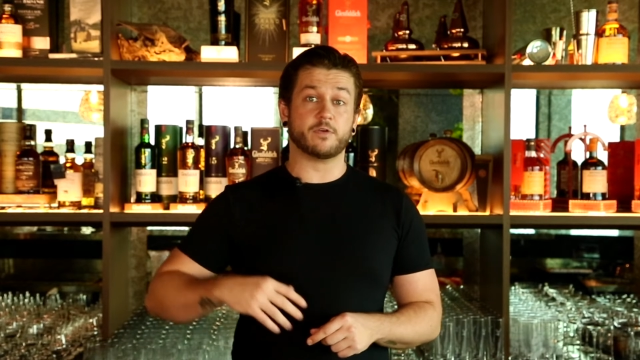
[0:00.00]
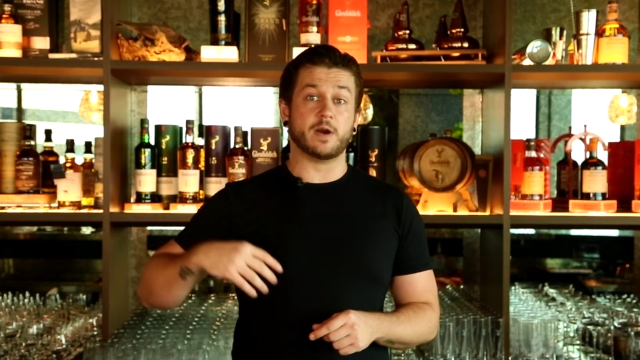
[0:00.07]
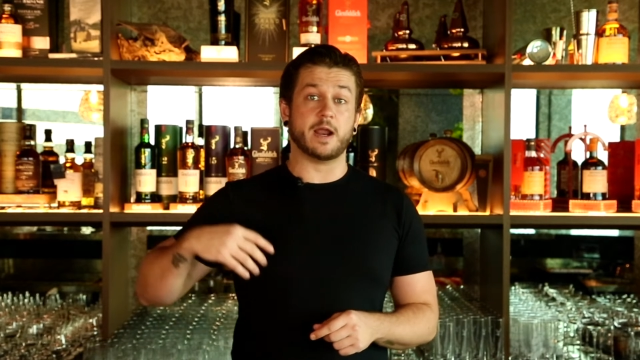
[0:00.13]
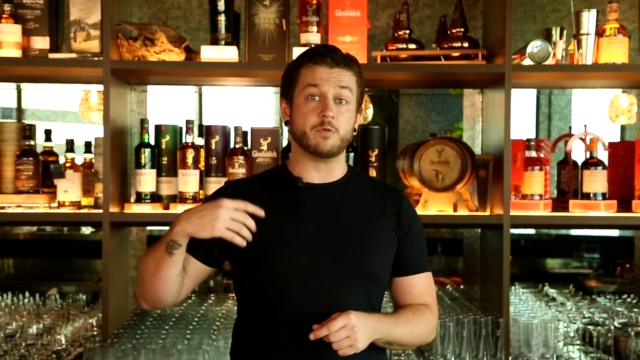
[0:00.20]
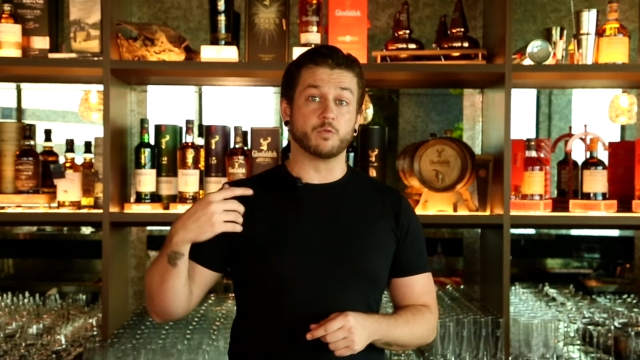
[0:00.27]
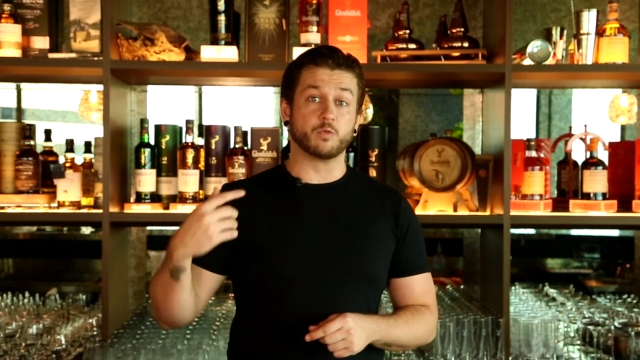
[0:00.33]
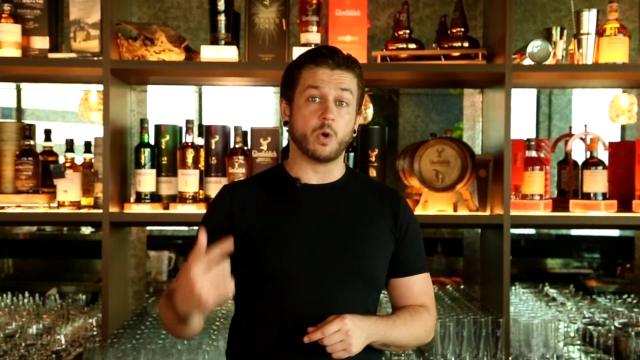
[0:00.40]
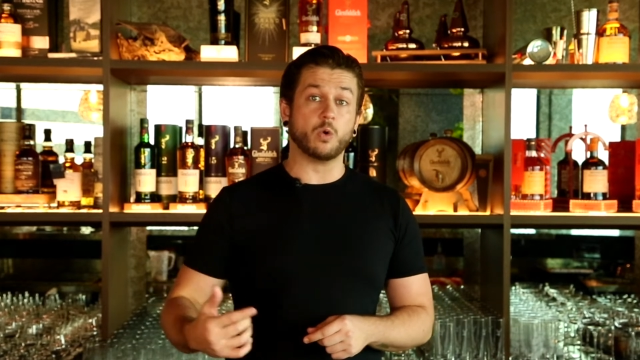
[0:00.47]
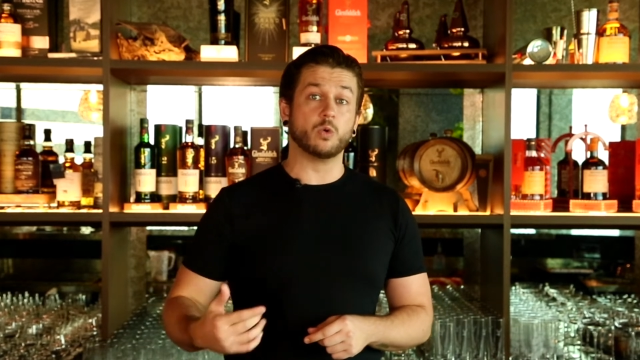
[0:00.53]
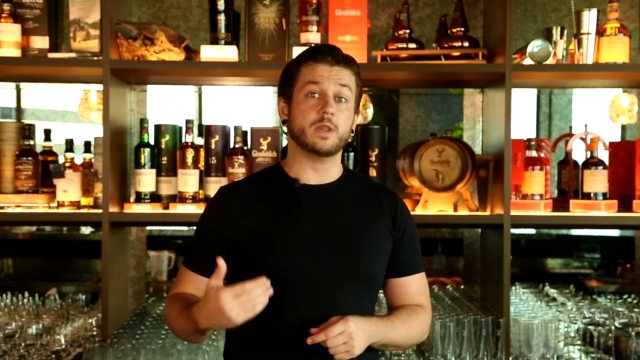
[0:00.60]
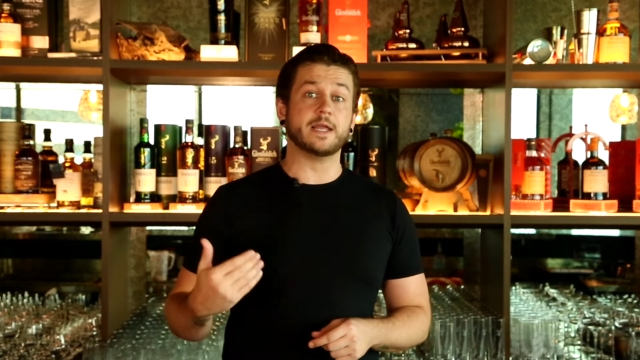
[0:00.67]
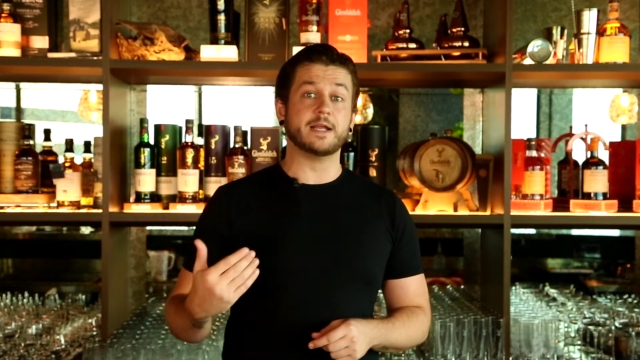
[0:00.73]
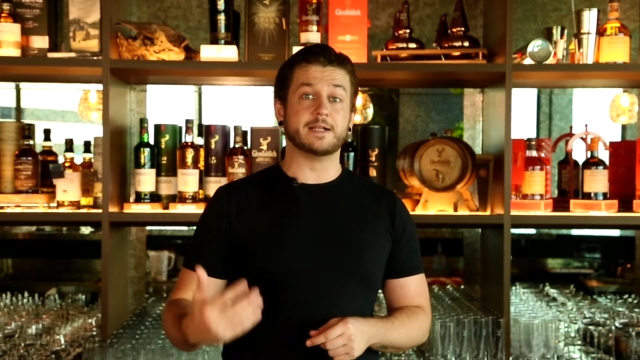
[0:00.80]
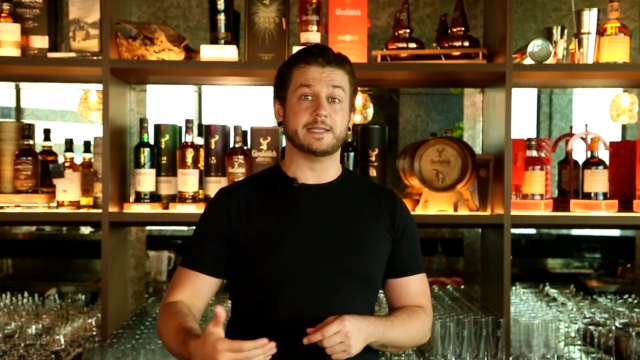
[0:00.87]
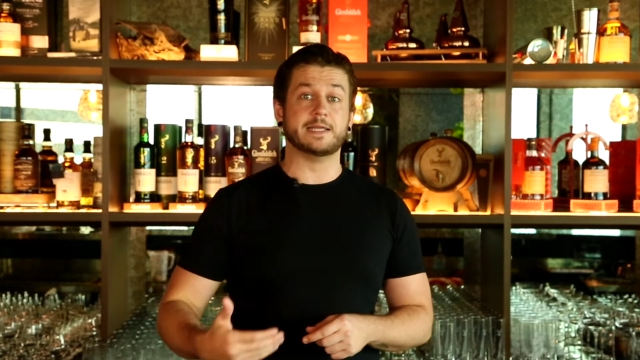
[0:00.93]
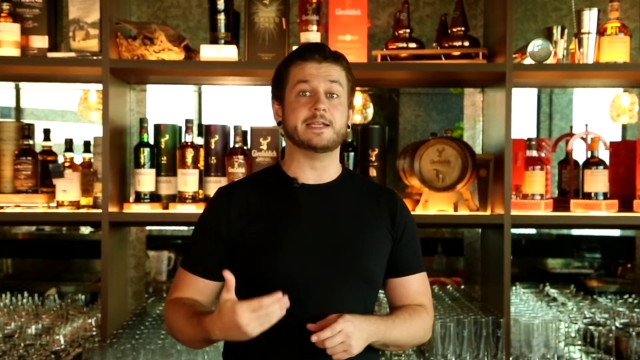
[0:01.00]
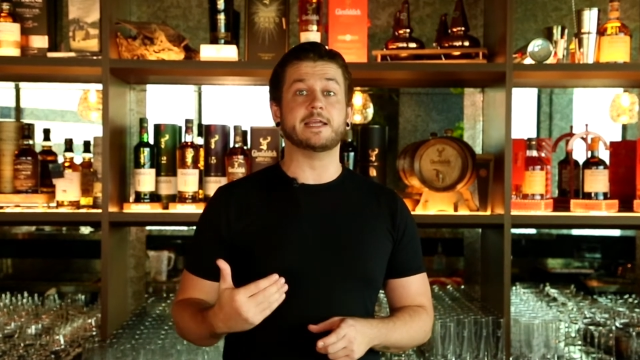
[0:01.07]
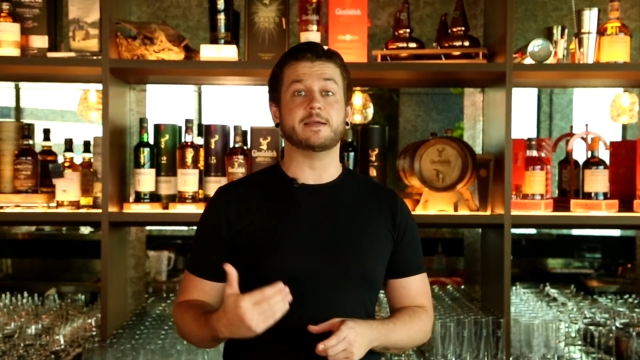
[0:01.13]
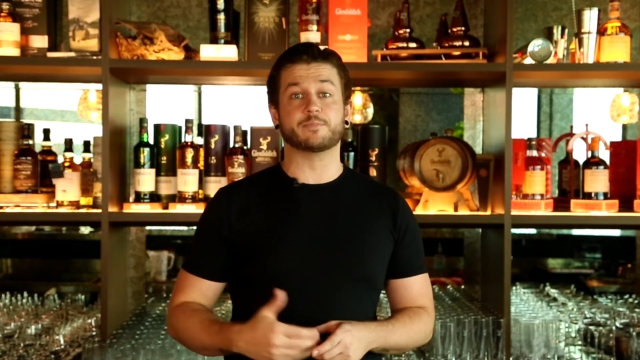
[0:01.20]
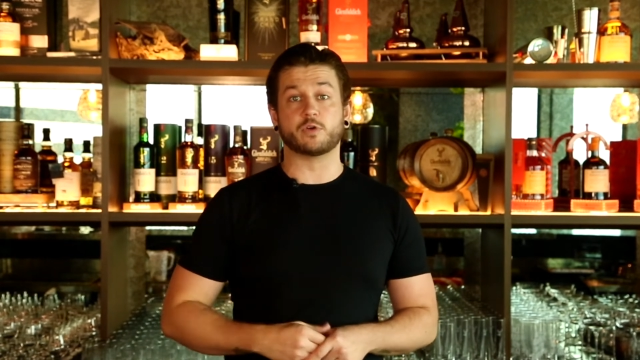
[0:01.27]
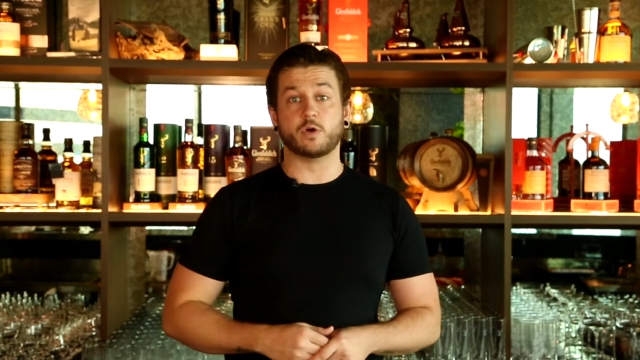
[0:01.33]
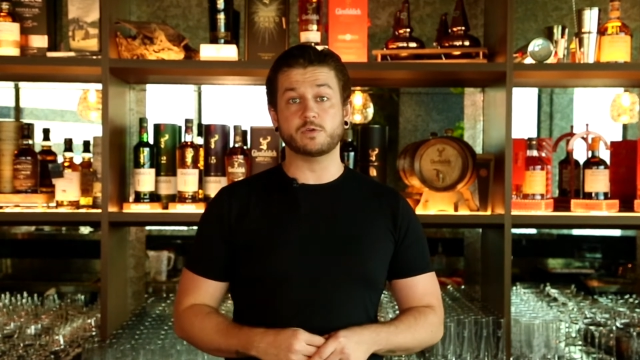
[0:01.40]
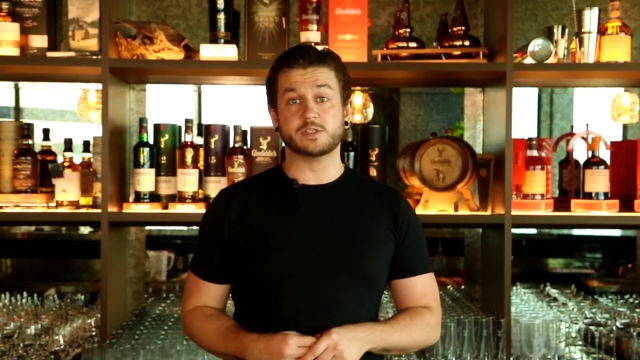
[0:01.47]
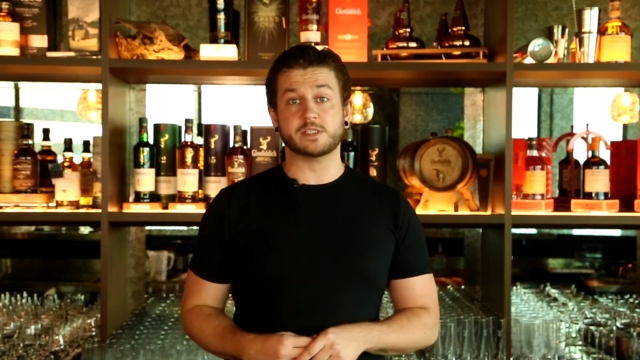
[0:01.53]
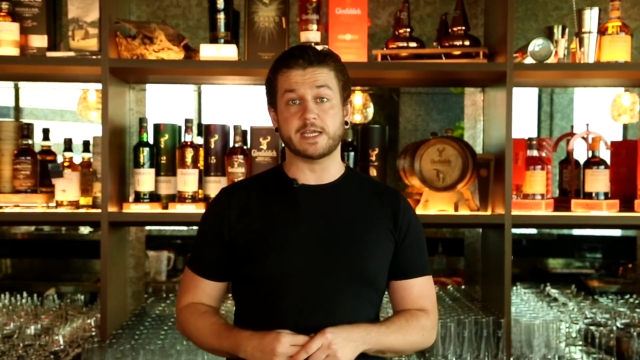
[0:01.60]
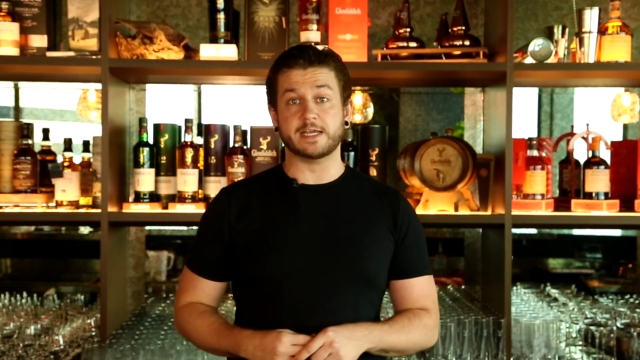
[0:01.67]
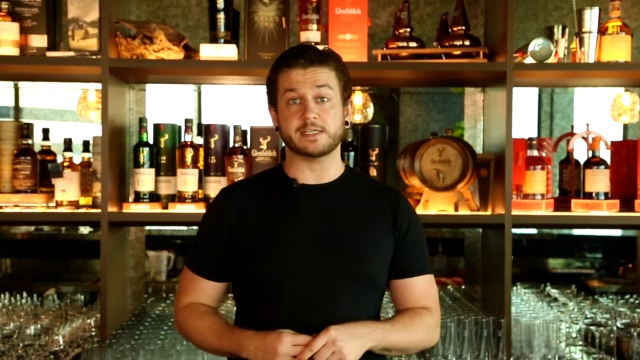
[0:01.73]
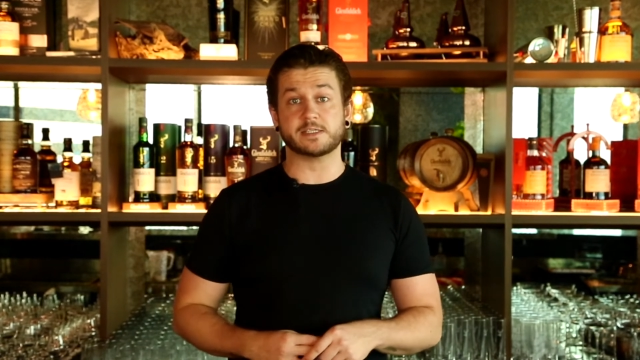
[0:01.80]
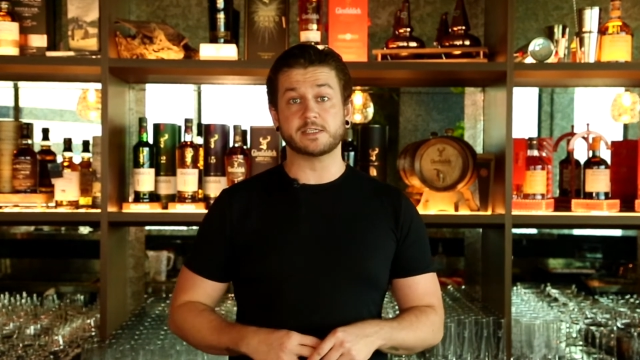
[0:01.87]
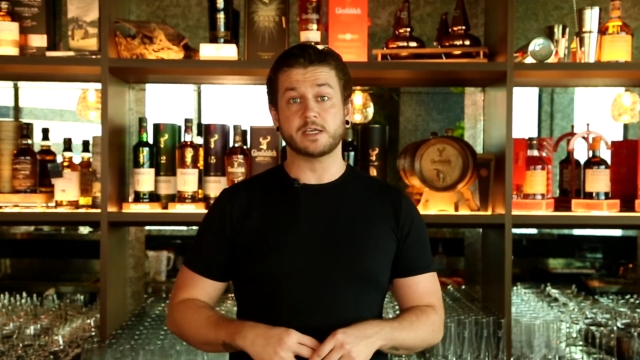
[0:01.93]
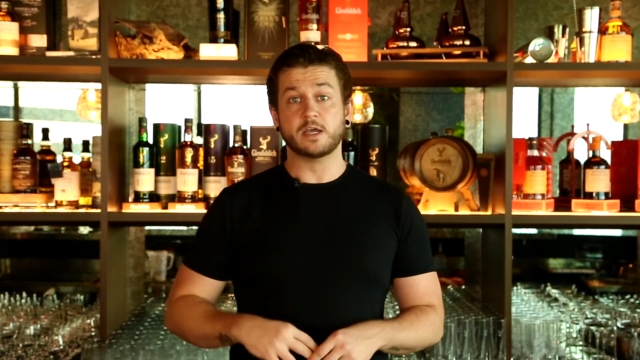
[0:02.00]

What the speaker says: a rolling cleaning process